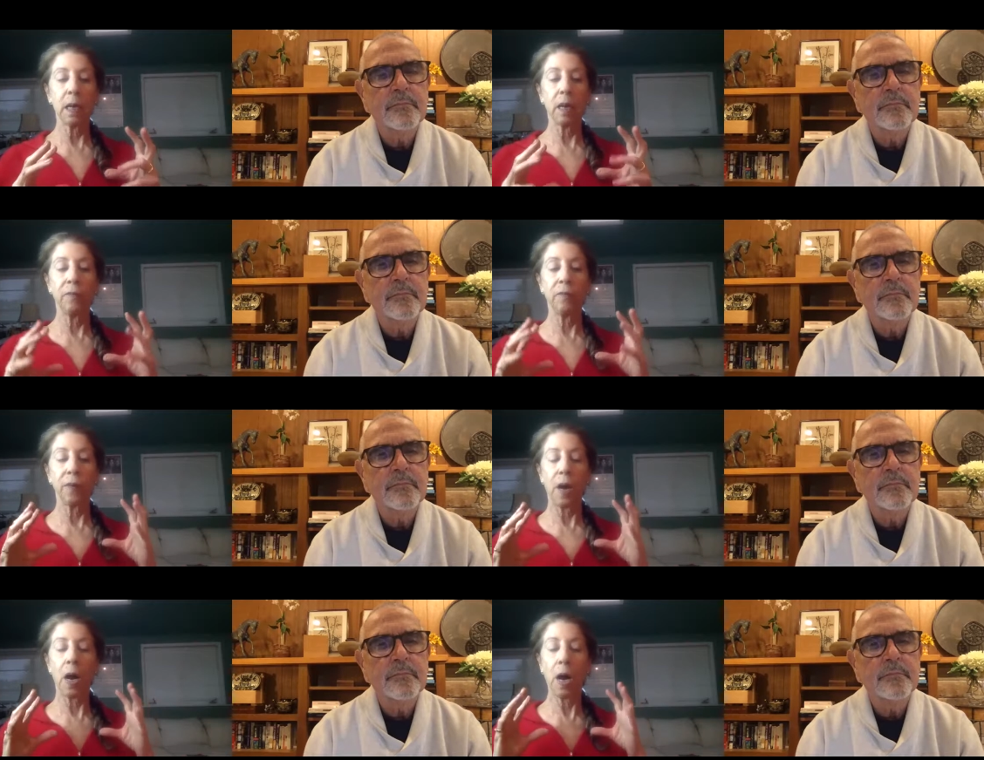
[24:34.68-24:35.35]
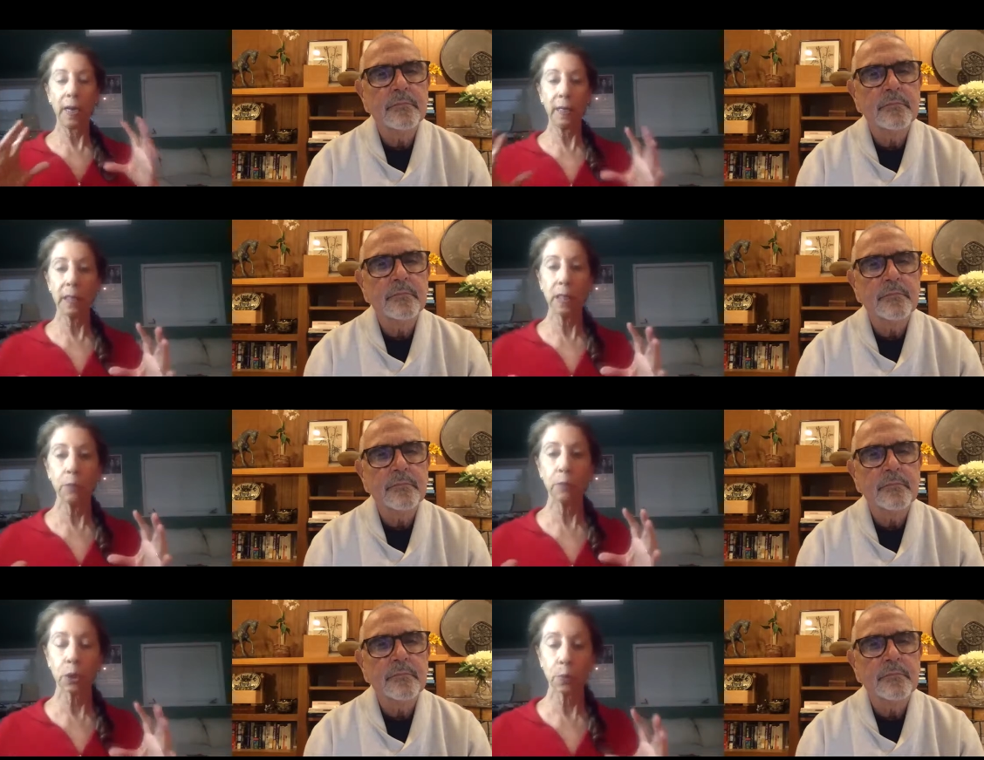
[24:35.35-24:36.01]
Speaker 1: a highly
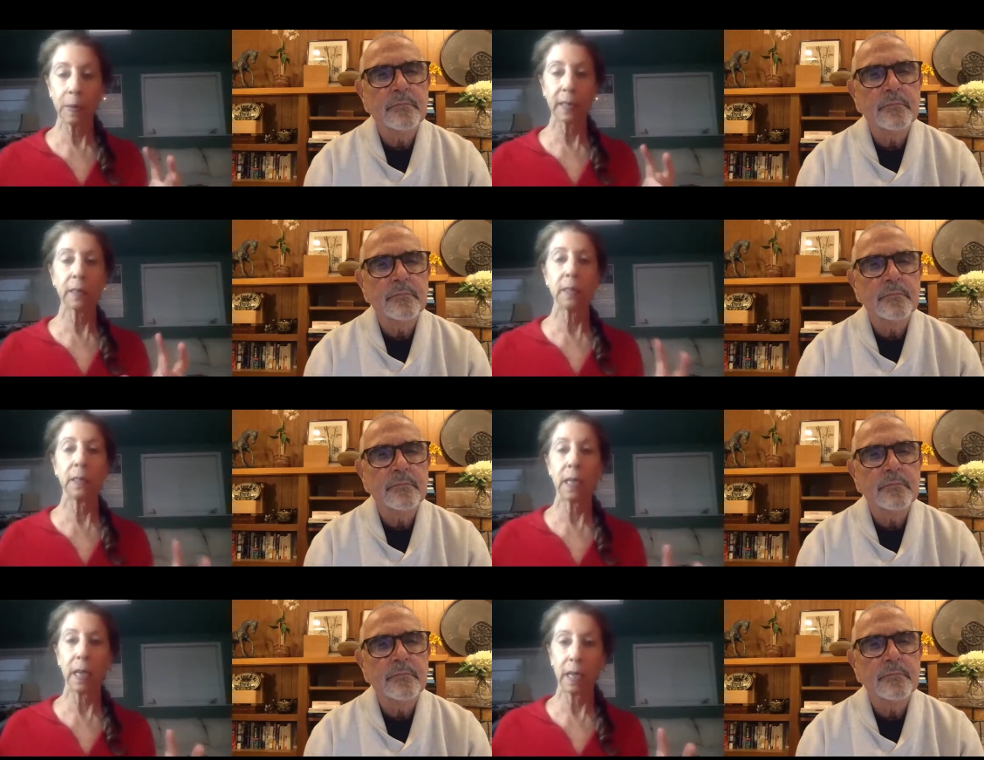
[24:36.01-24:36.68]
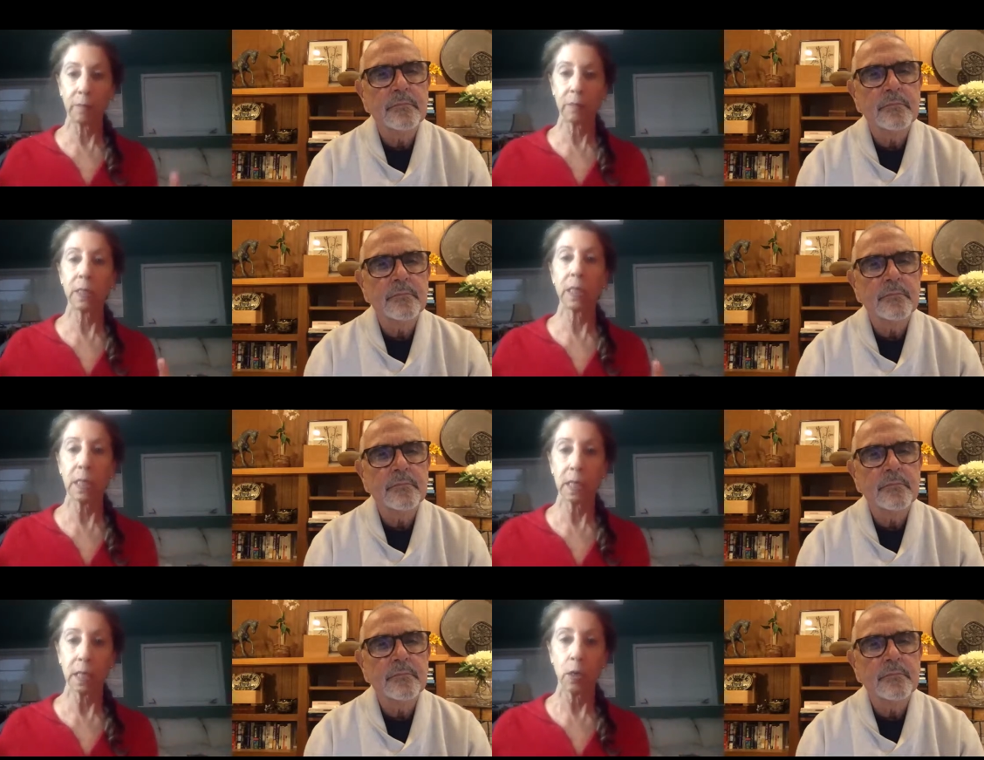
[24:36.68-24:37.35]
respected
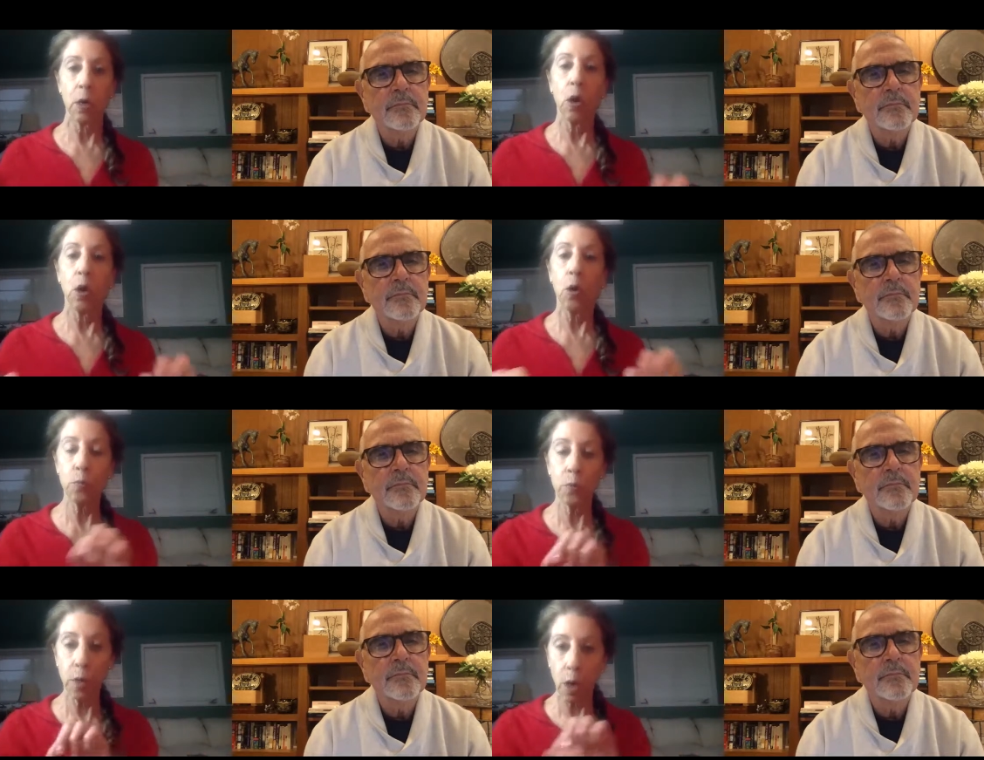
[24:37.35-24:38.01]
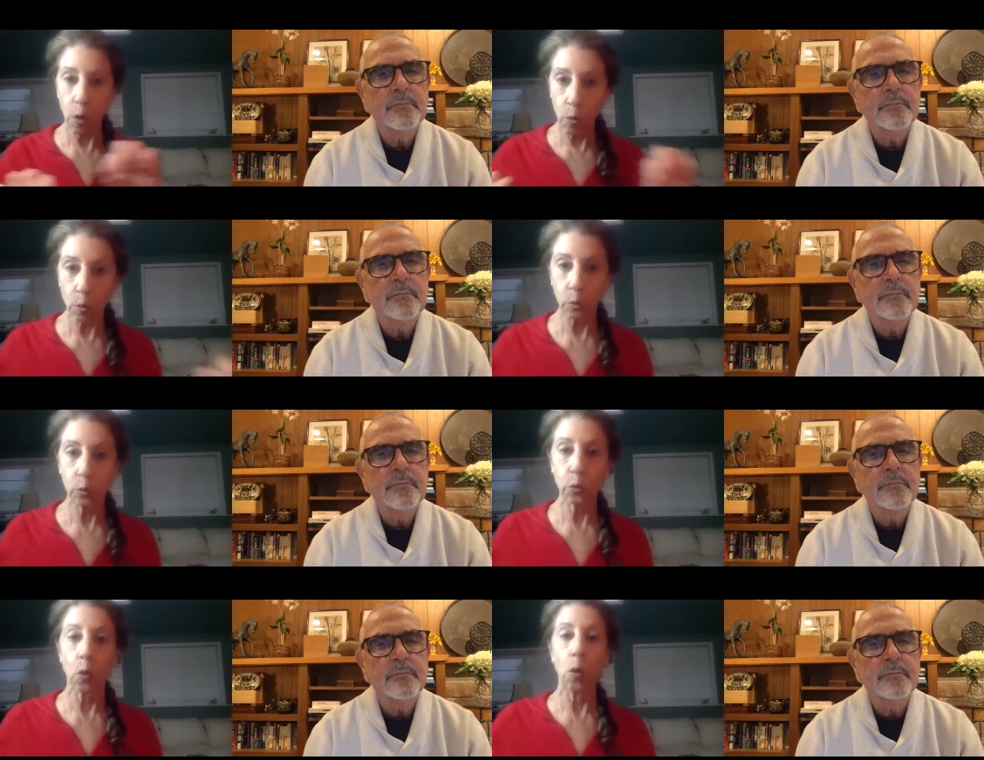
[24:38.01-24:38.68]
MD who
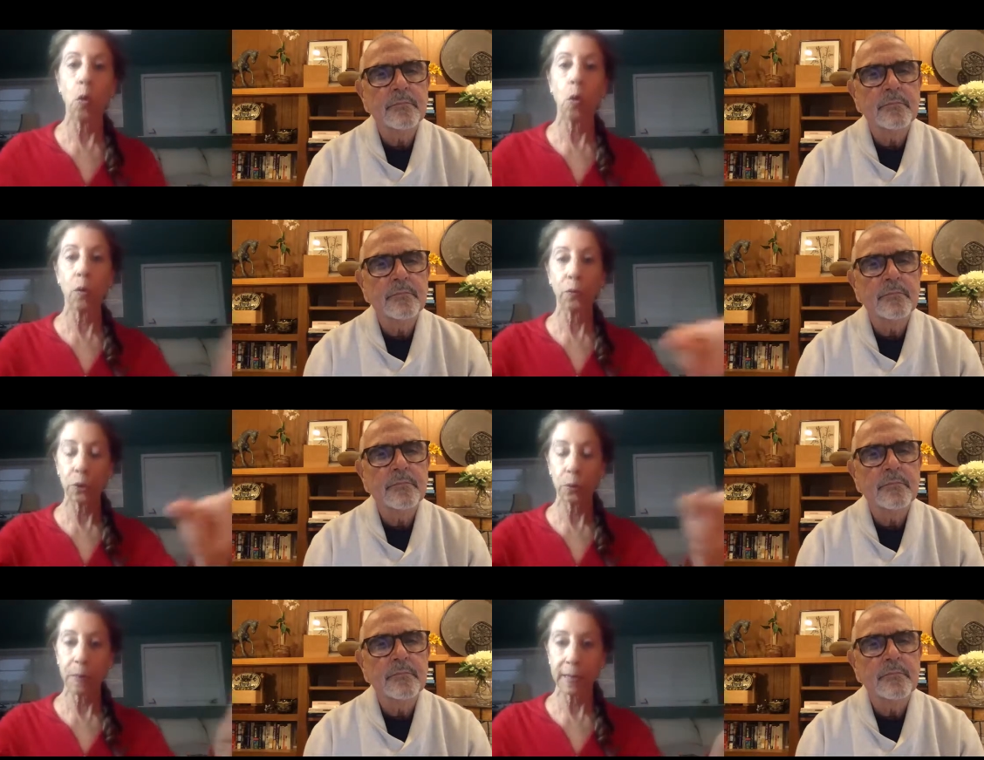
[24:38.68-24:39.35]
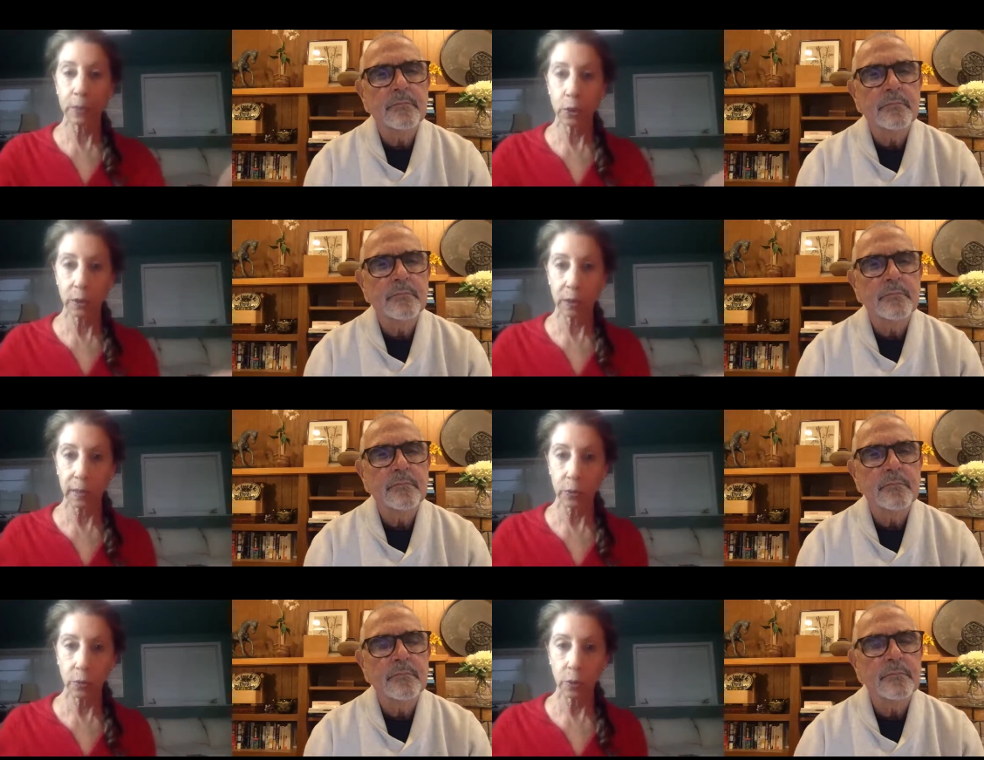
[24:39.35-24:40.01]
knows all the
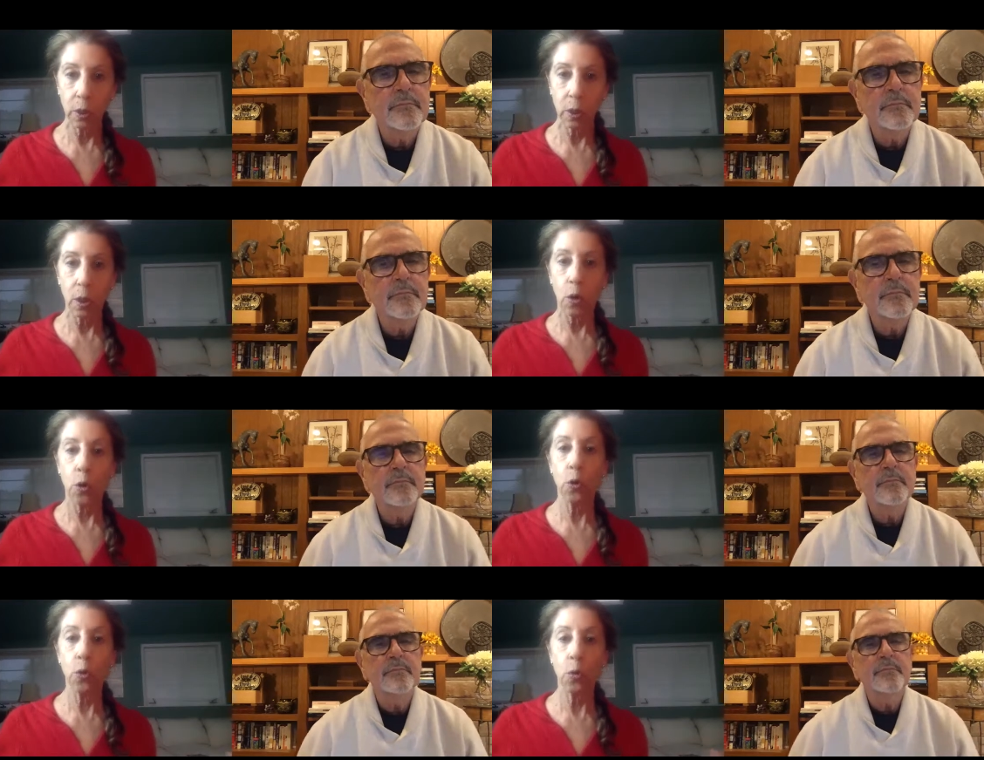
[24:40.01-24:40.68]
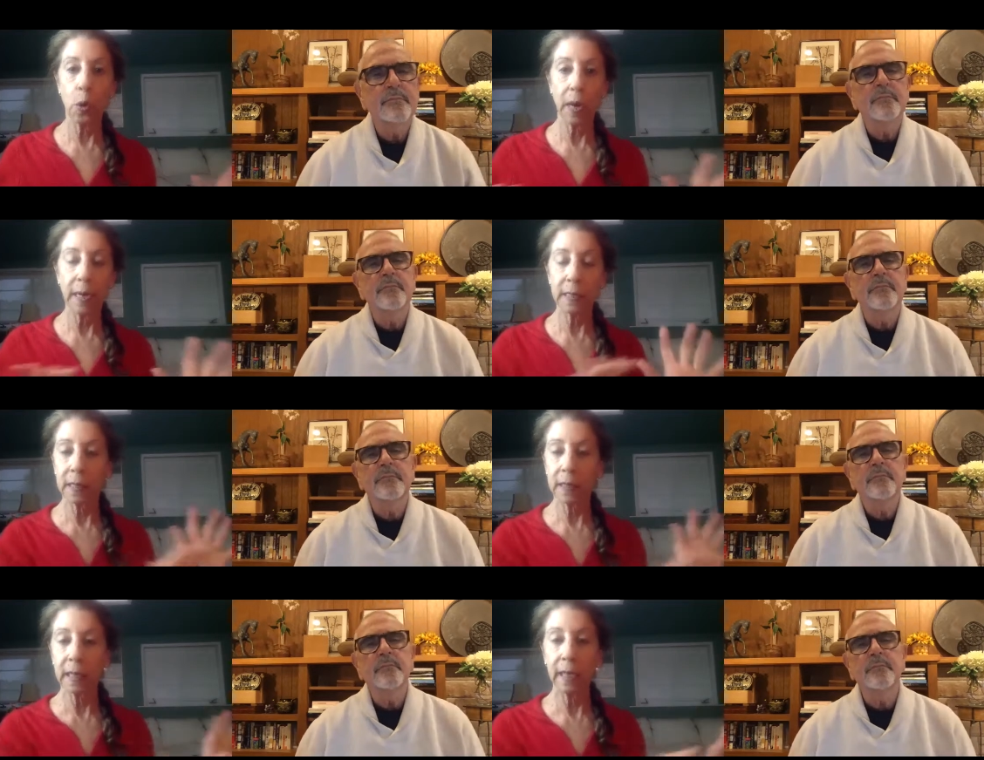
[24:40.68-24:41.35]
specialists, who is
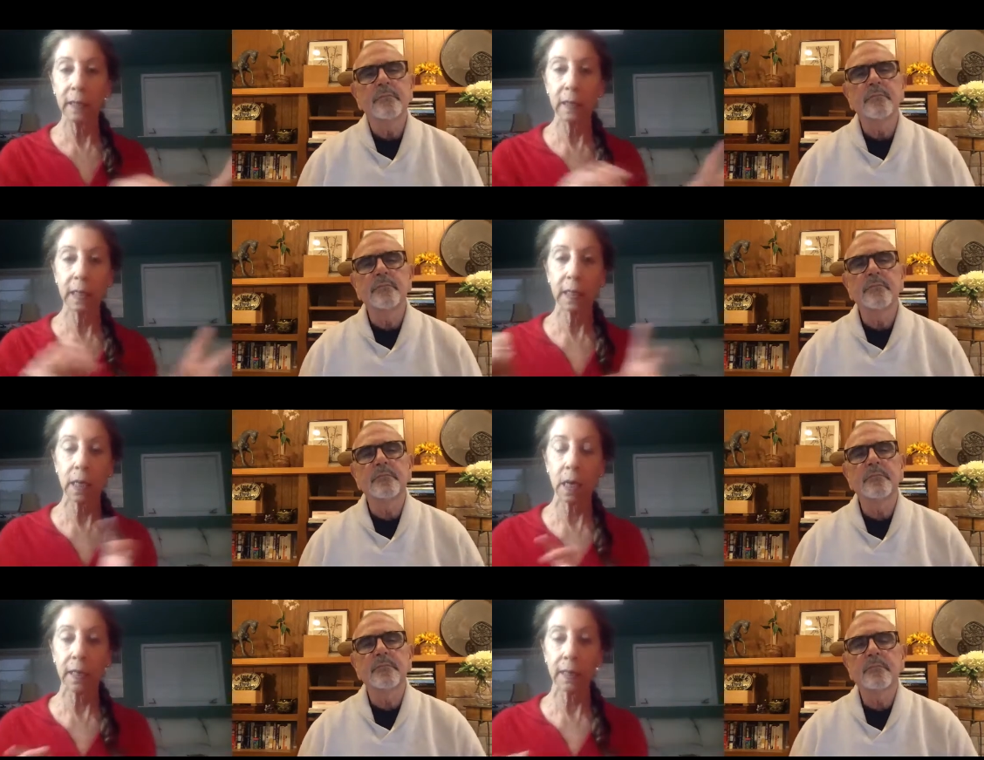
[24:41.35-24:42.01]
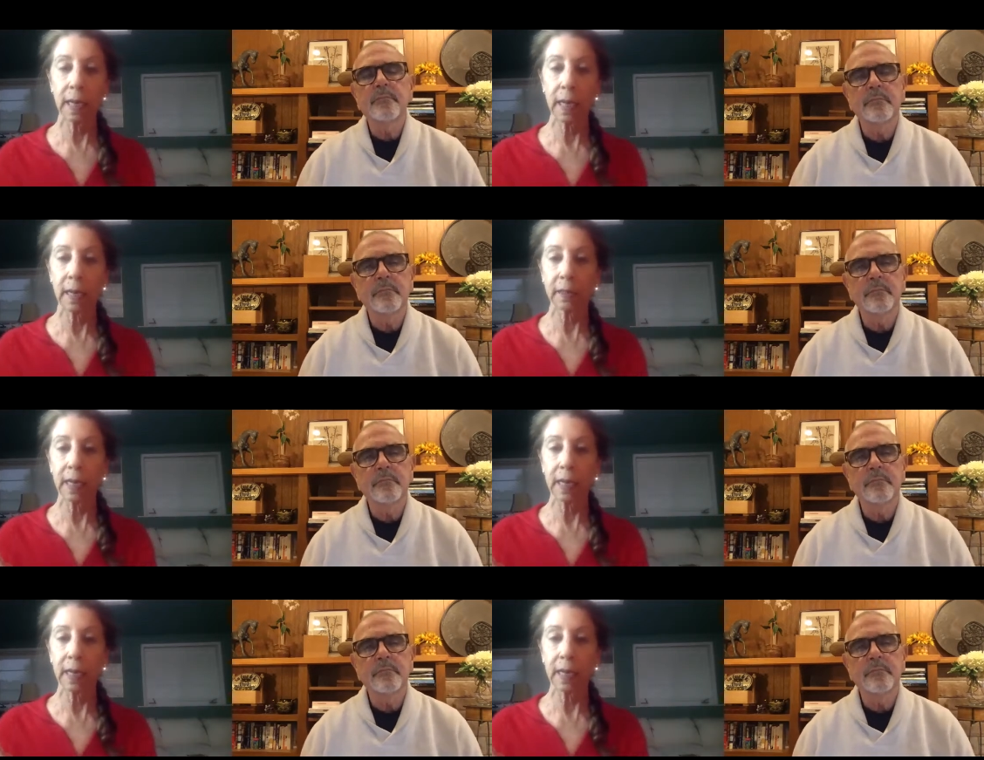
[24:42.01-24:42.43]
in daily contact.